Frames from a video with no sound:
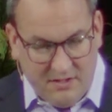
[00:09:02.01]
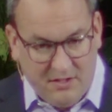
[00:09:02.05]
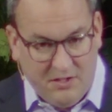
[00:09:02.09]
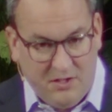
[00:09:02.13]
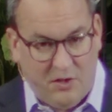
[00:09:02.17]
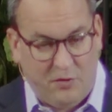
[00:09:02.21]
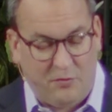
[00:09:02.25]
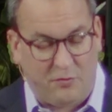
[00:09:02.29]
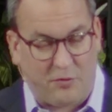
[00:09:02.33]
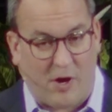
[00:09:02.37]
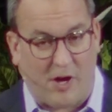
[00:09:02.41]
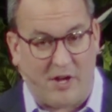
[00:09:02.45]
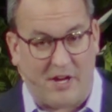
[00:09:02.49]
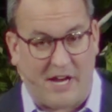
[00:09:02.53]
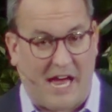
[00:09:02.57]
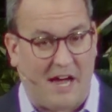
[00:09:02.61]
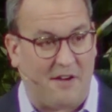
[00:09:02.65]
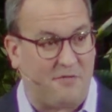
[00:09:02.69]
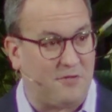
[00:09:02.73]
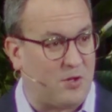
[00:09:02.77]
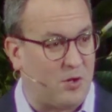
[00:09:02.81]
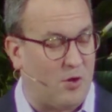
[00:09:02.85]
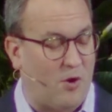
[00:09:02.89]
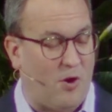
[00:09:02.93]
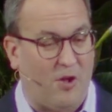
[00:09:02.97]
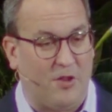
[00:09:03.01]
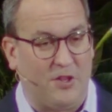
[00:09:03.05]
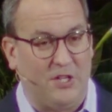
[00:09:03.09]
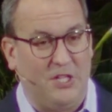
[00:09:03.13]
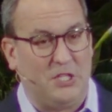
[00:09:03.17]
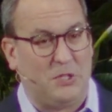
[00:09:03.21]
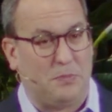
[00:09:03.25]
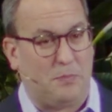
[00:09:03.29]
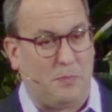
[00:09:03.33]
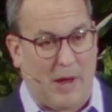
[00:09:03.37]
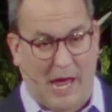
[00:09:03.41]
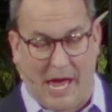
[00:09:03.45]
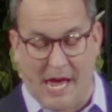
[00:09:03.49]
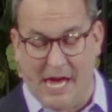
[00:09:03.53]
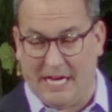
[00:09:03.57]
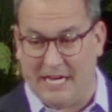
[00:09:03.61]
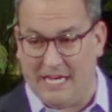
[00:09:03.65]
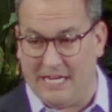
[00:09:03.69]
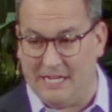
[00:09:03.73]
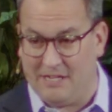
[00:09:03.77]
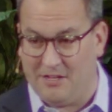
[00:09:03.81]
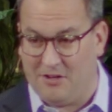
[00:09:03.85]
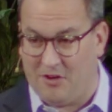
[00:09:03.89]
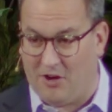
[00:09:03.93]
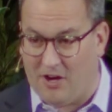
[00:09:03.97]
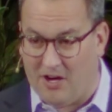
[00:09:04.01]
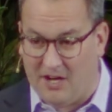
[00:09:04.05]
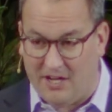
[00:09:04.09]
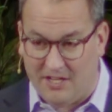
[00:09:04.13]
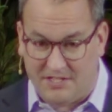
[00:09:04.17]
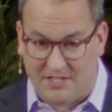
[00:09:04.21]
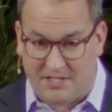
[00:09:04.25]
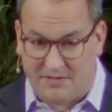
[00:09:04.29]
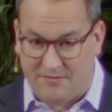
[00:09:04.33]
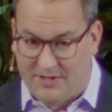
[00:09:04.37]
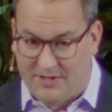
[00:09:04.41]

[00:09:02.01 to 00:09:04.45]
You've run after all these pagan gods of